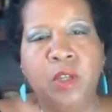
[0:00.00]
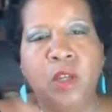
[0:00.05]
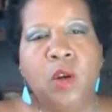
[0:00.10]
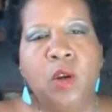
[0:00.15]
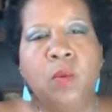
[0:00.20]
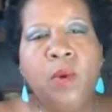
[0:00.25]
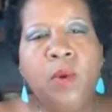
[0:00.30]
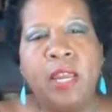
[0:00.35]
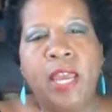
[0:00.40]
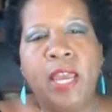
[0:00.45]

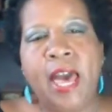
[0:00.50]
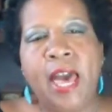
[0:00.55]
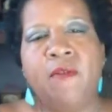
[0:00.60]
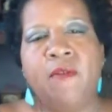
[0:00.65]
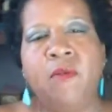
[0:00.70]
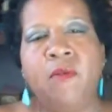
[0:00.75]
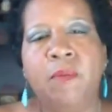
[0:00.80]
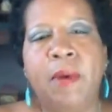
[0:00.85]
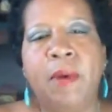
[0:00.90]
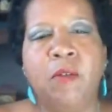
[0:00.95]
we have
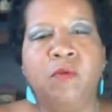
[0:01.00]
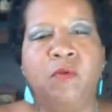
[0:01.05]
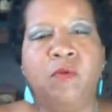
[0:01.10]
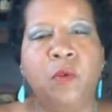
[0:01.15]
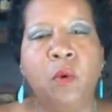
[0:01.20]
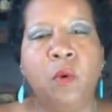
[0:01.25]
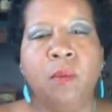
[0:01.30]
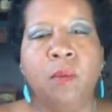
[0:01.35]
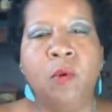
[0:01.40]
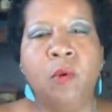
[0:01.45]
about
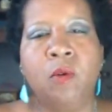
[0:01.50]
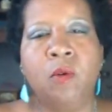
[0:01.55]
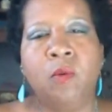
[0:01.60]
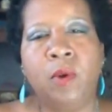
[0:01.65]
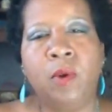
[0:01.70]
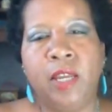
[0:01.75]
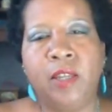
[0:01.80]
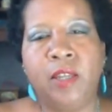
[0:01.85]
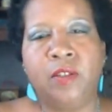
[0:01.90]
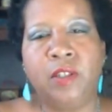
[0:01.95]
4 more
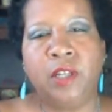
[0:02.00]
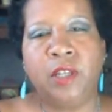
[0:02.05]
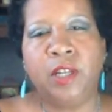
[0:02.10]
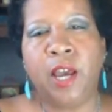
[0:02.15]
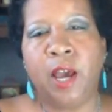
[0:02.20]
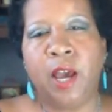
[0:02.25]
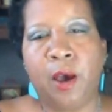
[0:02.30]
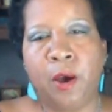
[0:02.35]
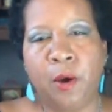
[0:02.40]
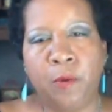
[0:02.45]
weeks to
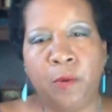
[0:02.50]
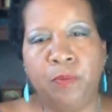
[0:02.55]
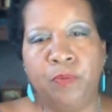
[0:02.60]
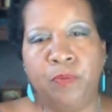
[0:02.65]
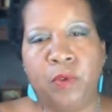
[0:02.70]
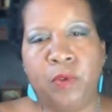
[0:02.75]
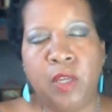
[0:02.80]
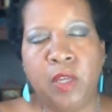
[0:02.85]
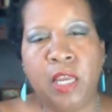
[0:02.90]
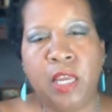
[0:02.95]
go.
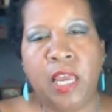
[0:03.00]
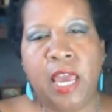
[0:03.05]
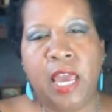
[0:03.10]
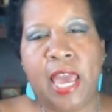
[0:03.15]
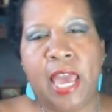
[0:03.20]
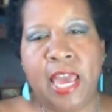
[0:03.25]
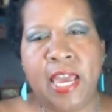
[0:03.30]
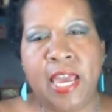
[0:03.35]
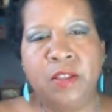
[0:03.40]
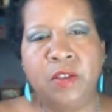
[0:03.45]

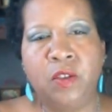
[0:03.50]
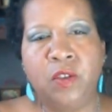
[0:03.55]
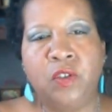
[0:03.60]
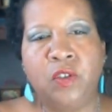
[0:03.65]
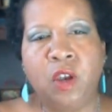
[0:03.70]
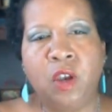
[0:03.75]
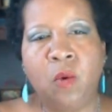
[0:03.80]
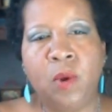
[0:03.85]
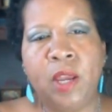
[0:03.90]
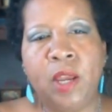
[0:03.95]
And
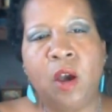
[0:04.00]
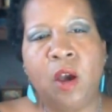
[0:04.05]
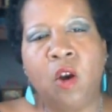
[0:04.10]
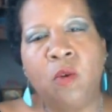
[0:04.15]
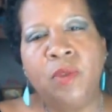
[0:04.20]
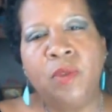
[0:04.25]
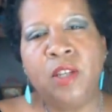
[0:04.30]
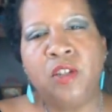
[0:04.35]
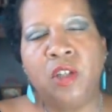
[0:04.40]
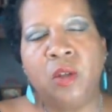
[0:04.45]
so we
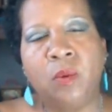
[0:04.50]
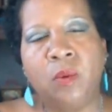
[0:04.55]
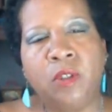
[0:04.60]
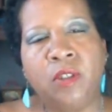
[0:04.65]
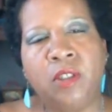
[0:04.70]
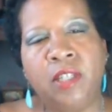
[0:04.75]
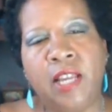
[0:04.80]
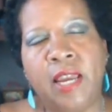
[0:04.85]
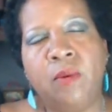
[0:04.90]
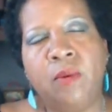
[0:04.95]
hope that you will
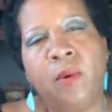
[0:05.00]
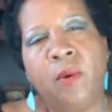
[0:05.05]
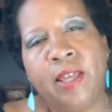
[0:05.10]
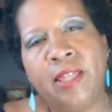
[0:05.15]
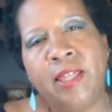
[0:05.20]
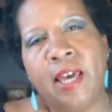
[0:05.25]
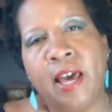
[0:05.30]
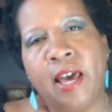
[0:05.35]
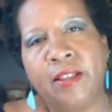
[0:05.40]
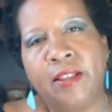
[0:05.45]
stay
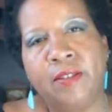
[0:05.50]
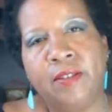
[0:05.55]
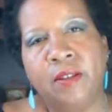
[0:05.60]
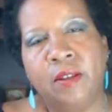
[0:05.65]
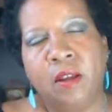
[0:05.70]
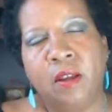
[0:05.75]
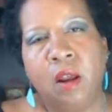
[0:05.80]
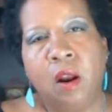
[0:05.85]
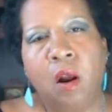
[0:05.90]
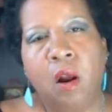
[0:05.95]
with us
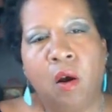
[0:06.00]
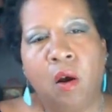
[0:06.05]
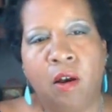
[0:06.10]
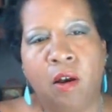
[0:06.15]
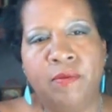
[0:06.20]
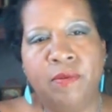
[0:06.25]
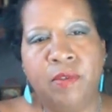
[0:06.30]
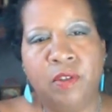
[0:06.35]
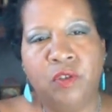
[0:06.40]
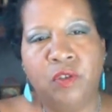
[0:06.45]

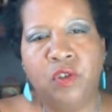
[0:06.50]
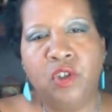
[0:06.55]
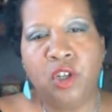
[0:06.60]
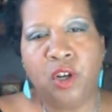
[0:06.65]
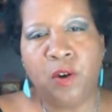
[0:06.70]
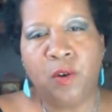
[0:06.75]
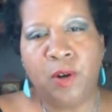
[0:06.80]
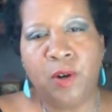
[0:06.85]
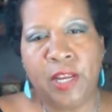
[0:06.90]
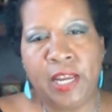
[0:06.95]
on this
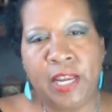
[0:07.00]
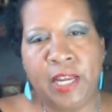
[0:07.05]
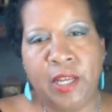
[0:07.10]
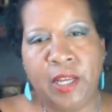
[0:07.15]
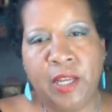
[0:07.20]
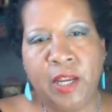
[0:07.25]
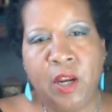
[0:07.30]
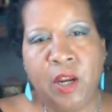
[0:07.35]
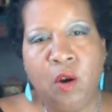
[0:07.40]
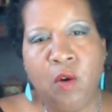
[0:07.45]
journey.
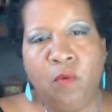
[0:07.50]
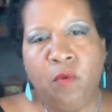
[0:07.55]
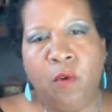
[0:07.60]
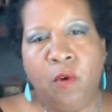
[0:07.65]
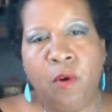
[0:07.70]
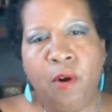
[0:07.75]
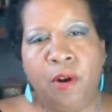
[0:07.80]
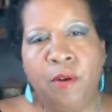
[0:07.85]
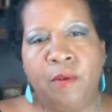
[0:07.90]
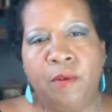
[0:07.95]

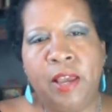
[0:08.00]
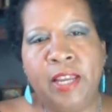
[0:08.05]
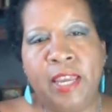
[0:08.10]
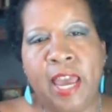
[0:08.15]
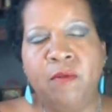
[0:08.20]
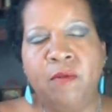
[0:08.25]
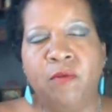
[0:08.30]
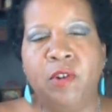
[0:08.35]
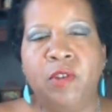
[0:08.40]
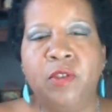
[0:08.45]
For
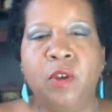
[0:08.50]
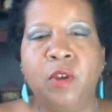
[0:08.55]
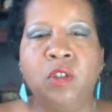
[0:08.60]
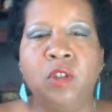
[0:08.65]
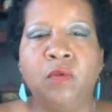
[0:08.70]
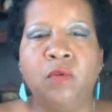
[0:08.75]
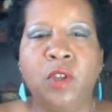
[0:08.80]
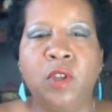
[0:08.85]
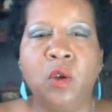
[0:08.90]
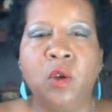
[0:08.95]
those
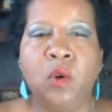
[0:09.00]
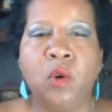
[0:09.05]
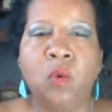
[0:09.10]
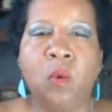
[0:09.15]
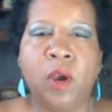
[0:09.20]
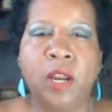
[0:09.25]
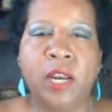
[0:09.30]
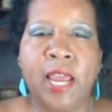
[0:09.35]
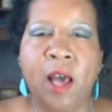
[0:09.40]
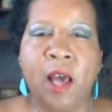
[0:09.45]
of you who
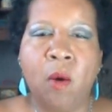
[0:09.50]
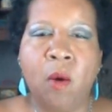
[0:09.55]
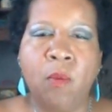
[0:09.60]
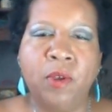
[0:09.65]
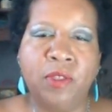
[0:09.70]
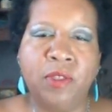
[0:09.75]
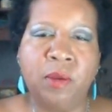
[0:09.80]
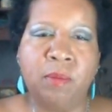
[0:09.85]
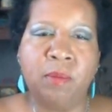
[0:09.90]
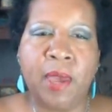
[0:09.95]
want help
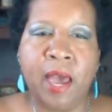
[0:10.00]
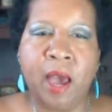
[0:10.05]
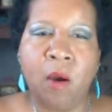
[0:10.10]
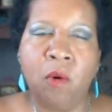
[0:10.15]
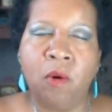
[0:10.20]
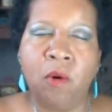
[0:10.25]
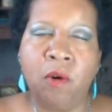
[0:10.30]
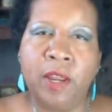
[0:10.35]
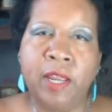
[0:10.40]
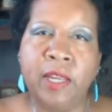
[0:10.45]
with
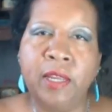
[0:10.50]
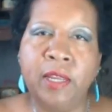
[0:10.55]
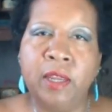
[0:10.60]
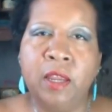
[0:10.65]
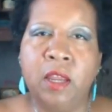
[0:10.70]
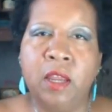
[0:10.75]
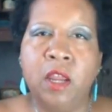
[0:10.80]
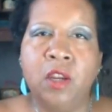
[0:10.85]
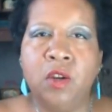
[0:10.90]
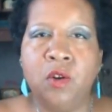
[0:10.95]
empowering
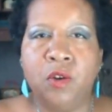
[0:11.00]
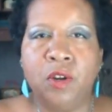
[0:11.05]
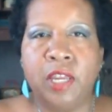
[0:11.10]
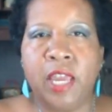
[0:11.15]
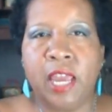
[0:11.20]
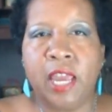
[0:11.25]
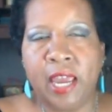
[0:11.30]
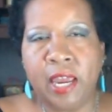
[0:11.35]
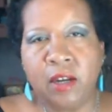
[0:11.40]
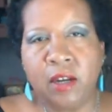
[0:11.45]
your
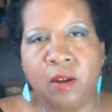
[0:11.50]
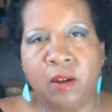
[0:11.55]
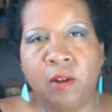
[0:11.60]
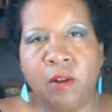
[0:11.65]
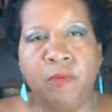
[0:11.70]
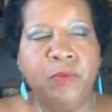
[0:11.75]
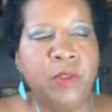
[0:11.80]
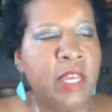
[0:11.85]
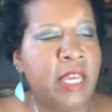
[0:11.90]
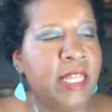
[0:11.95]

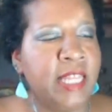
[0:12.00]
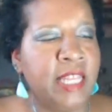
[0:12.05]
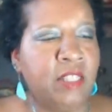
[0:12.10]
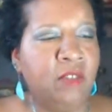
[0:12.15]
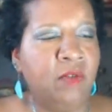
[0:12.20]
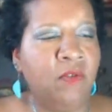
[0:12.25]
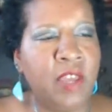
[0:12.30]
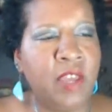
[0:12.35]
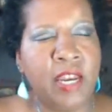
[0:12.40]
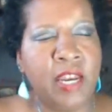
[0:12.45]
candle, this
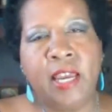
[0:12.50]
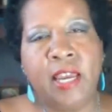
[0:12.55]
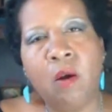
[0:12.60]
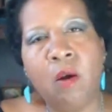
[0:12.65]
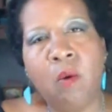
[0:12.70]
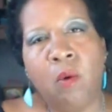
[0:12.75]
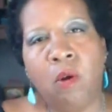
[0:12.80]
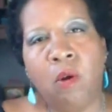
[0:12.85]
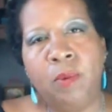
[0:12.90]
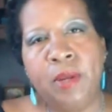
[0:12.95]
video
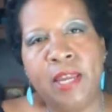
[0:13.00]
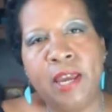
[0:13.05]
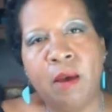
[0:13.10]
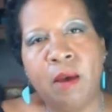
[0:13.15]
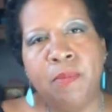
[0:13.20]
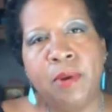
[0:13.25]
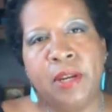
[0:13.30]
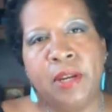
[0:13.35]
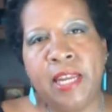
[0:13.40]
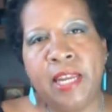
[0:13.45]
will be
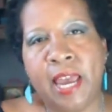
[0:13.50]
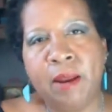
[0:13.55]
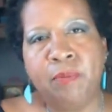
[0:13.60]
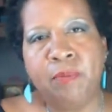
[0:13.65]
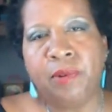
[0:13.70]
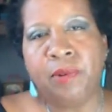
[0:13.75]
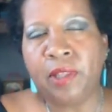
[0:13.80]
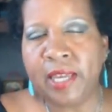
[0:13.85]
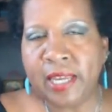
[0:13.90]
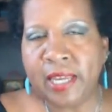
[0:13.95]
up. But again,
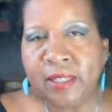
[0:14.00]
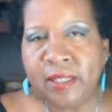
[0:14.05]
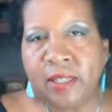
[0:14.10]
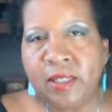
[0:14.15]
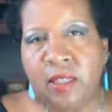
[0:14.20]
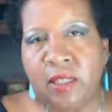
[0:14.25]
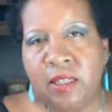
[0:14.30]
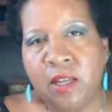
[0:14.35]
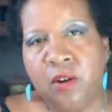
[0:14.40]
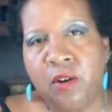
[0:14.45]
please
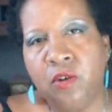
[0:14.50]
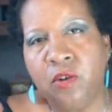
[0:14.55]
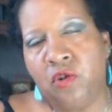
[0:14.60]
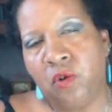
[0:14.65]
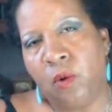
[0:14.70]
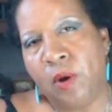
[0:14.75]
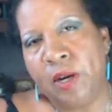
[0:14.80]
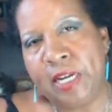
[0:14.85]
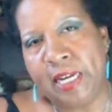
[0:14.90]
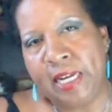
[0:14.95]
consider
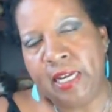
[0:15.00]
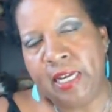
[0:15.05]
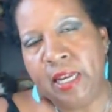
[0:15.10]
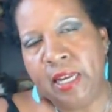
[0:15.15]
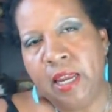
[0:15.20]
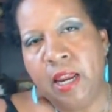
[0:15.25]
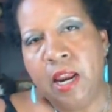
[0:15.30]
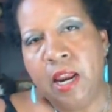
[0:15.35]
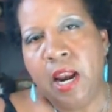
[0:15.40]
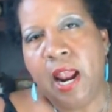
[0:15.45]
joining
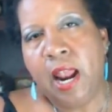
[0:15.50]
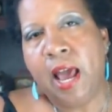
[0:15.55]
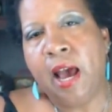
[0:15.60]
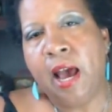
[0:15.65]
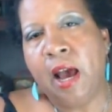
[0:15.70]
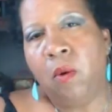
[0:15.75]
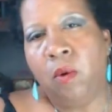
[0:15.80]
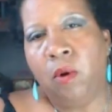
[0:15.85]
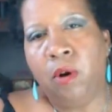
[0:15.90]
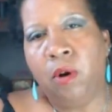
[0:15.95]

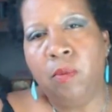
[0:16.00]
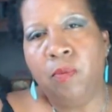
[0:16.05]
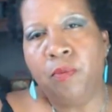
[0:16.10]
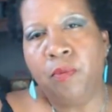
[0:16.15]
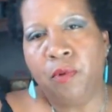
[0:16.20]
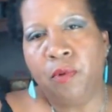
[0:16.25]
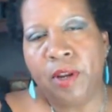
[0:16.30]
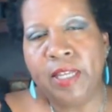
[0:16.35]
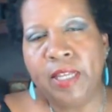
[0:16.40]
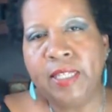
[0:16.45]
our
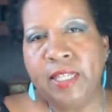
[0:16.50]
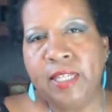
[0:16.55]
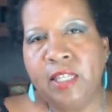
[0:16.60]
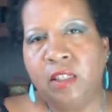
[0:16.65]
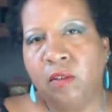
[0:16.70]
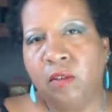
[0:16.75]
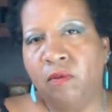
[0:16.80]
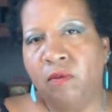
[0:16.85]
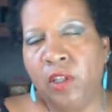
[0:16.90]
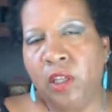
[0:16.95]

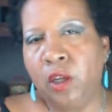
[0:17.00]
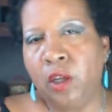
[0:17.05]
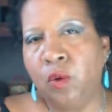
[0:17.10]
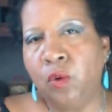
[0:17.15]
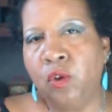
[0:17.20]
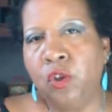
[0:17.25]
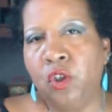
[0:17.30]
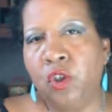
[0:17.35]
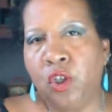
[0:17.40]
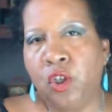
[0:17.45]
Priestess View
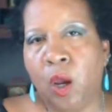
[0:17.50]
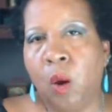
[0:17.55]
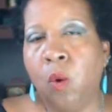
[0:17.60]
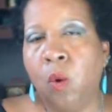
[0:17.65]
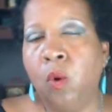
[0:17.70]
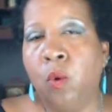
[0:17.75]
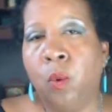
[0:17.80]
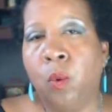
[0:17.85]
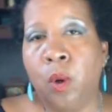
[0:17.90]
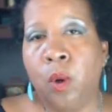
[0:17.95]
Show
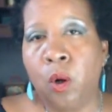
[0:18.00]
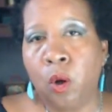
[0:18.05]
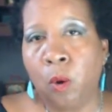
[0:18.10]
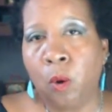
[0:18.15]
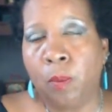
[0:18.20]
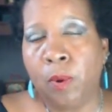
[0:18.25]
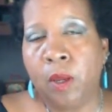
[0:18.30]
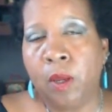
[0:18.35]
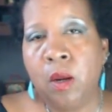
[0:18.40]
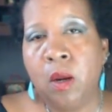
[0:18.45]
group
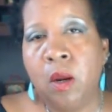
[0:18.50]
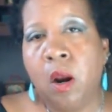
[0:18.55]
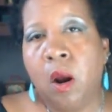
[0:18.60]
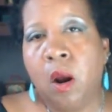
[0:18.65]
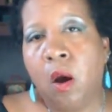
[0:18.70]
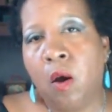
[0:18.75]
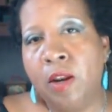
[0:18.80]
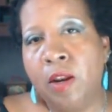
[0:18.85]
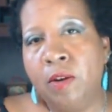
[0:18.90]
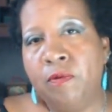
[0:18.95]

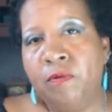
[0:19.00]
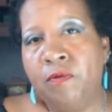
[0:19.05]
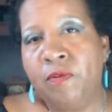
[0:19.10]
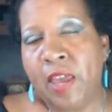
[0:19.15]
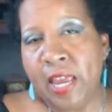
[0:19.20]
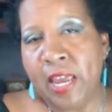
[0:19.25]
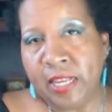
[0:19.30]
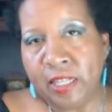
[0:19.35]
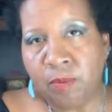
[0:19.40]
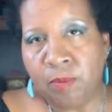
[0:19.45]
on
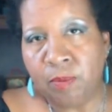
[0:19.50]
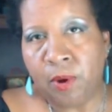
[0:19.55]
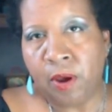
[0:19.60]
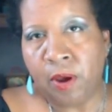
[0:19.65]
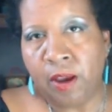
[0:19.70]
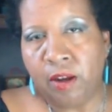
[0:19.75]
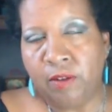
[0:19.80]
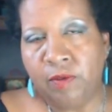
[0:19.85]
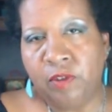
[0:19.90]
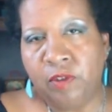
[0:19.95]

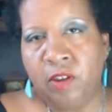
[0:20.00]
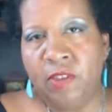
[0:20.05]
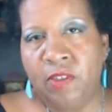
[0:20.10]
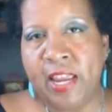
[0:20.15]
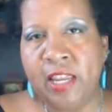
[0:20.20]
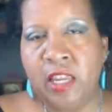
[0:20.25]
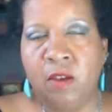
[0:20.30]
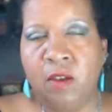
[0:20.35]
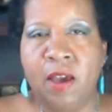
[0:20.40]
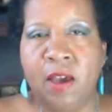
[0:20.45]
Facebook so
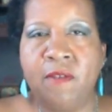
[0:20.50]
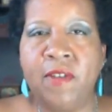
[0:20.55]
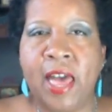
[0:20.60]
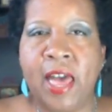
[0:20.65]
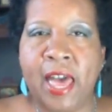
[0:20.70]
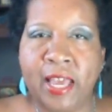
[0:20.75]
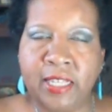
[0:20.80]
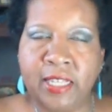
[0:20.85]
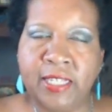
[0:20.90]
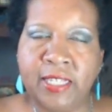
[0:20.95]
that you have
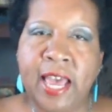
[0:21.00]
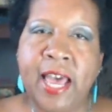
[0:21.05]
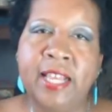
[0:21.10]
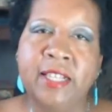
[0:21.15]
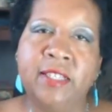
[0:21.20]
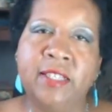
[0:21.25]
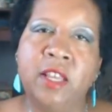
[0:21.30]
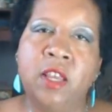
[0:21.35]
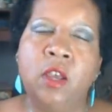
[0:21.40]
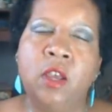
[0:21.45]

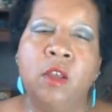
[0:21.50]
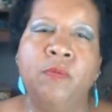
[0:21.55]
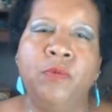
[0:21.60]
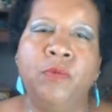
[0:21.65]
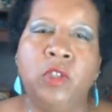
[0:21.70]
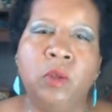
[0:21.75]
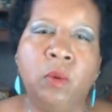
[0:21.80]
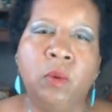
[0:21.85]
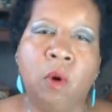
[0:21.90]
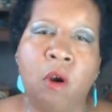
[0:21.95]
access
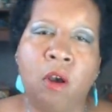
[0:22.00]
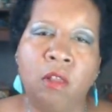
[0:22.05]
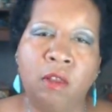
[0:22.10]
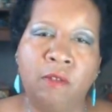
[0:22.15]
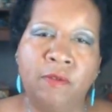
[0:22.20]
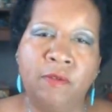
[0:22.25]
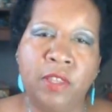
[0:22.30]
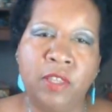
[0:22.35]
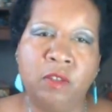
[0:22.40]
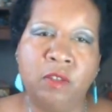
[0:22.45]
to all
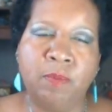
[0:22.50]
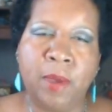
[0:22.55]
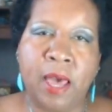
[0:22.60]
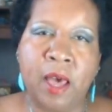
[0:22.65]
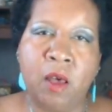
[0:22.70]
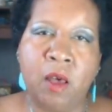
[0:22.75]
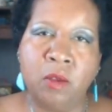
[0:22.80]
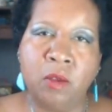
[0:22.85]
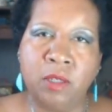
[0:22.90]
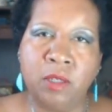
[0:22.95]
of the
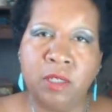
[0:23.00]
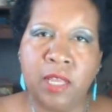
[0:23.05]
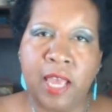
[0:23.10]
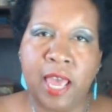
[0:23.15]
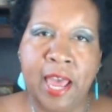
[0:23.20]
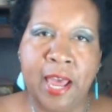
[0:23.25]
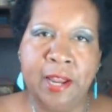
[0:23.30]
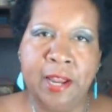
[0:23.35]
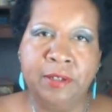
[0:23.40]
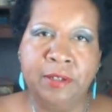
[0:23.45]
spells
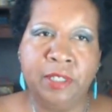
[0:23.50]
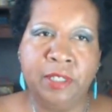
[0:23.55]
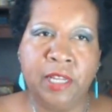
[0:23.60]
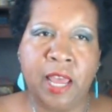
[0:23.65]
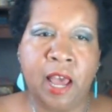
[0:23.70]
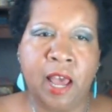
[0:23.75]
and